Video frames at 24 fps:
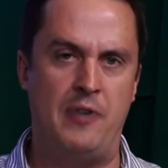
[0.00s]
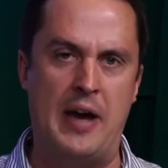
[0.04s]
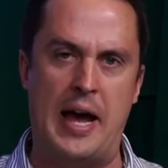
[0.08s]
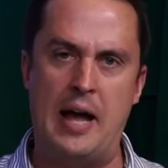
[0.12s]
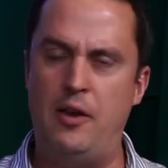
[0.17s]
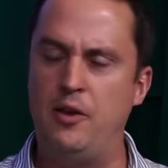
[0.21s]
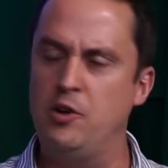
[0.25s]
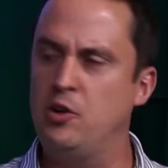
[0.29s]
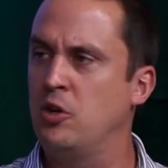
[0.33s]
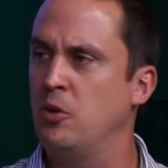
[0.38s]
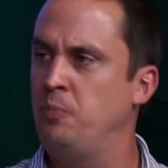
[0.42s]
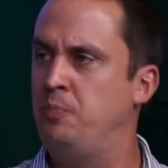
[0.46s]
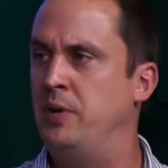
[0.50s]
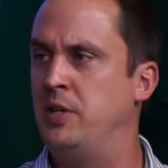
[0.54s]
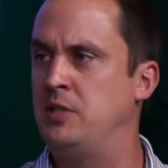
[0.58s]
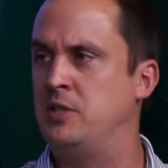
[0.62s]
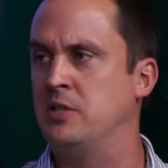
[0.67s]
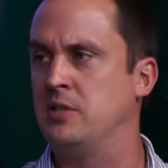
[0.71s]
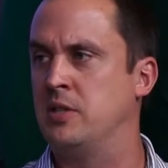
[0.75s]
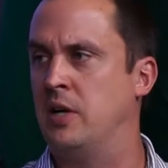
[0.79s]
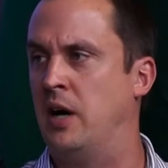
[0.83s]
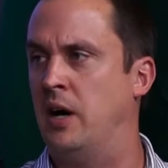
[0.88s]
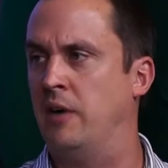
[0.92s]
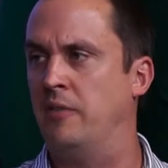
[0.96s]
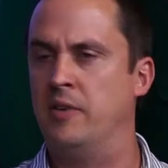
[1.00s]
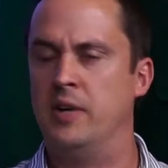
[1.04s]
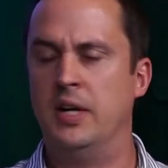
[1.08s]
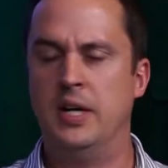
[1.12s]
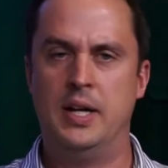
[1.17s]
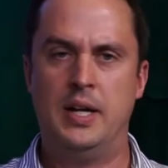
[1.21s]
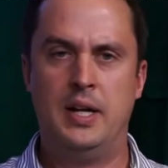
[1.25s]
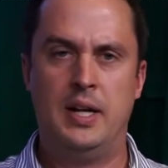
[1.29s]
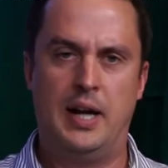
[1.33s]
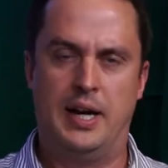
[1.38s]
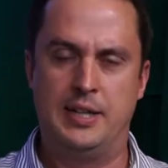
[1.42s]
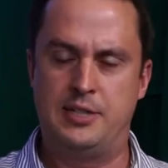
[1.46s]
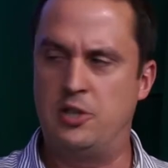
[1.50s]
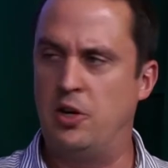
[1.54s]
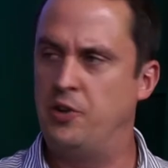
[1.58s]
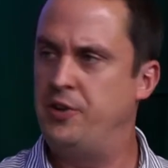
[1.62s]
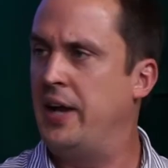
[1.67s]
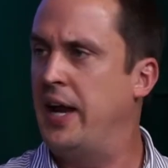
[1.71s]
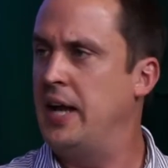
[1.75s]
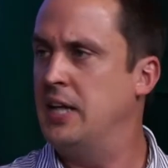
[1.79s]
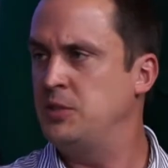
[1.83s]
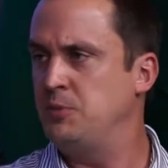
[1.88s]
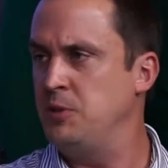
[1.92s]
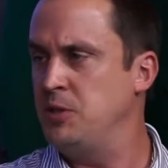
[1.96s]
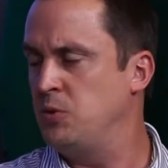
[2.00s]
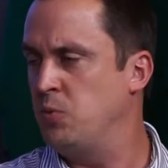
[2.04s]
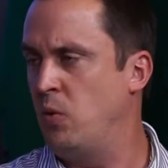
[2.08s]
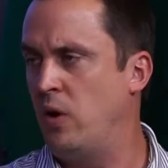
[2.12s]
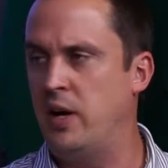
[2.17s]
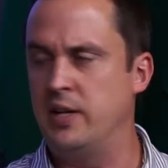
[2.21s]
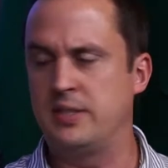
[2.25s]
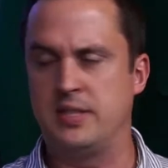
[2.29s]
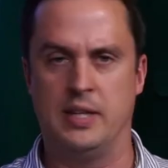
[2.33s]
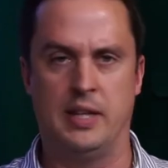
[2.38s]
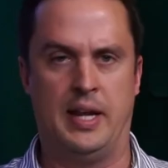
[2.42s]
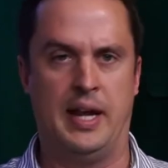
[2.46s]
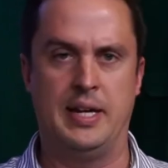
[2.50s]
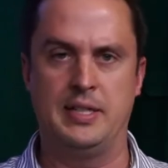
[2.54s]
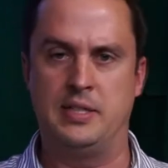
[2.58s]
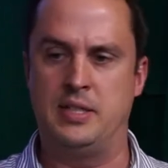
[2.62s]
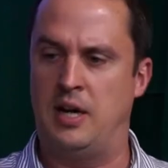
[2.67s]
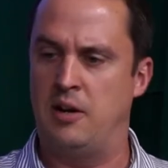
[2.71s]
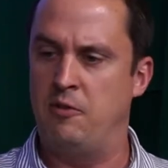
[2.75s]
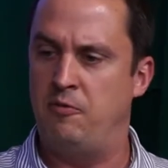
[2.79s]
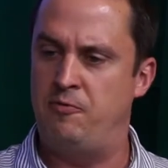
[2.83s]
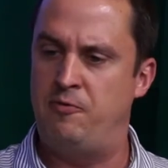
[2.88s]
I saw Dansby Swanson last night,